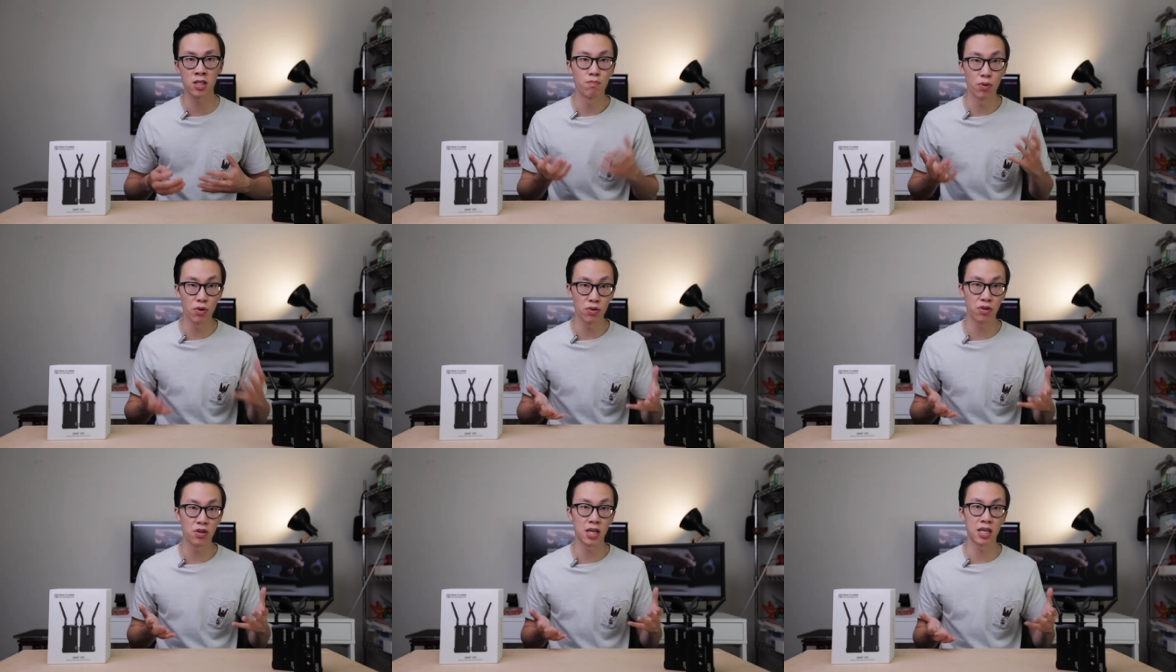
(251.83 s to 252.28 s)

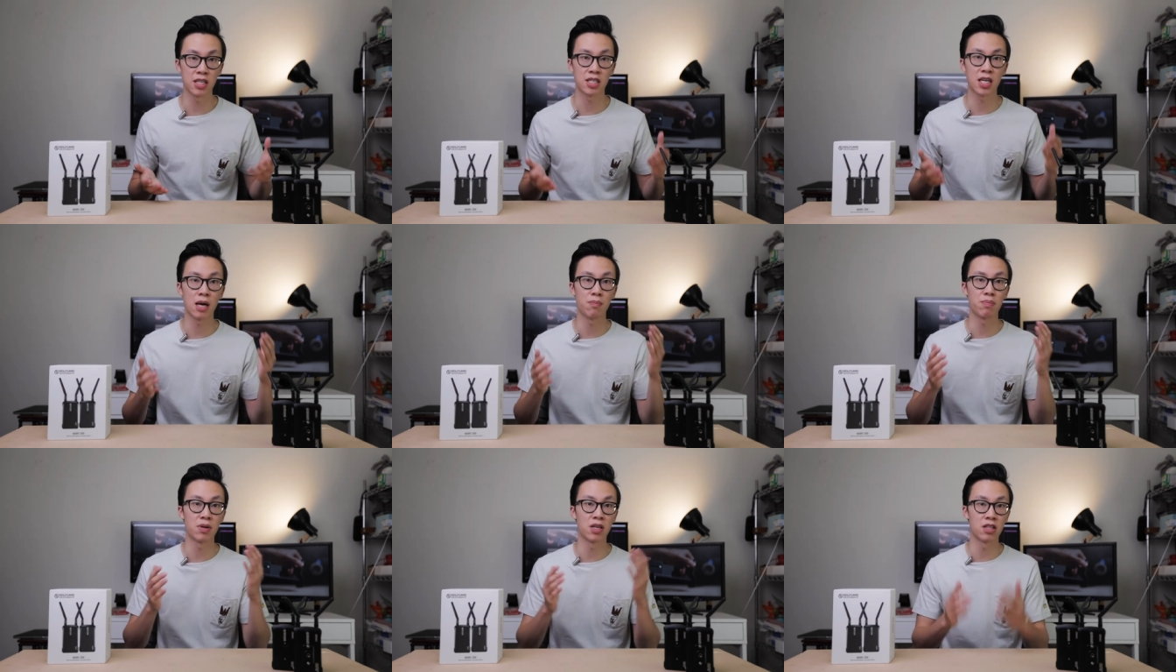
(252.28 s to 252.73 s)
Both of you guys
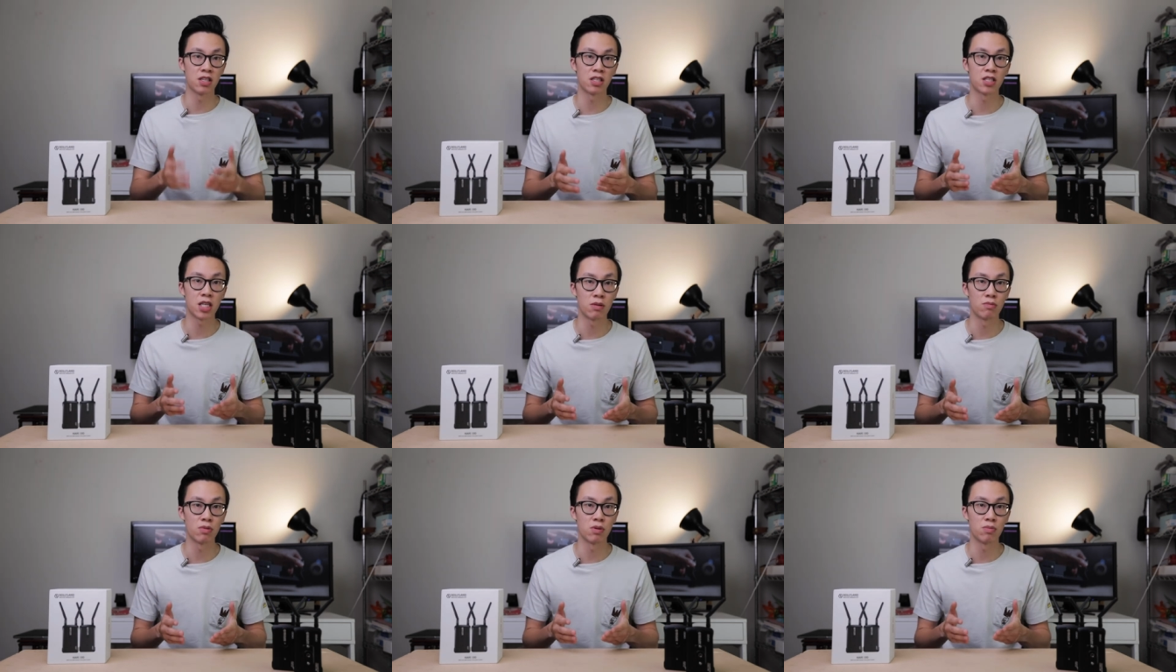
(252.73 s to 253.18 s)
can't be in the
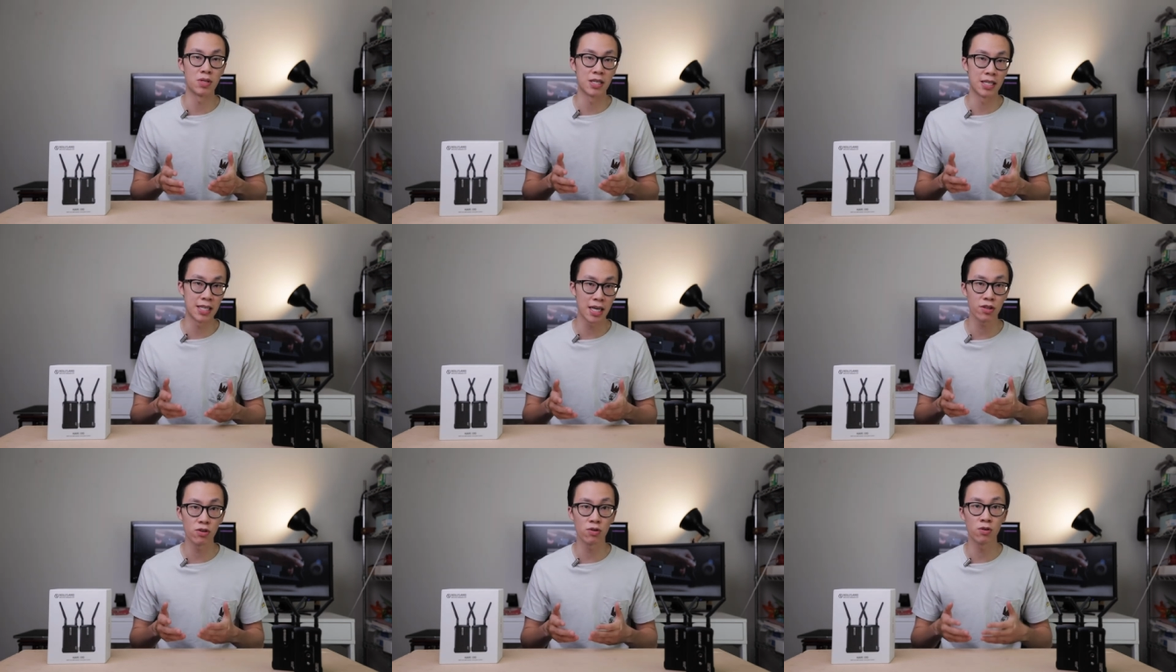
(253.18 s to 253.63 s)
same room
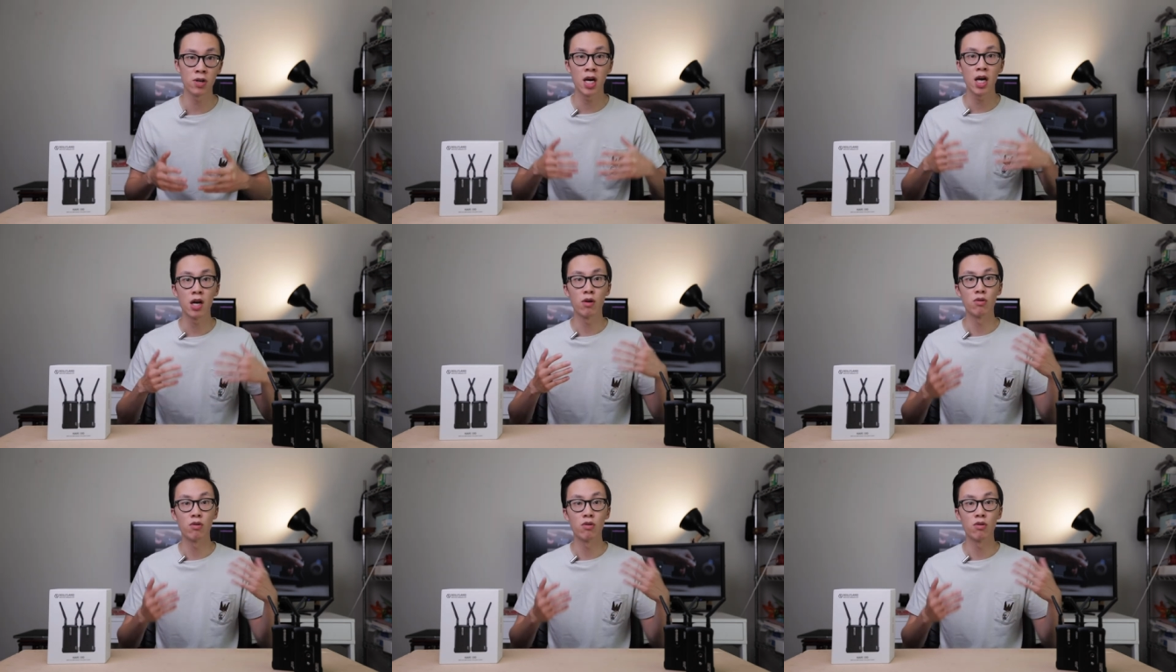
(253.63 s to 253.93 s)
together,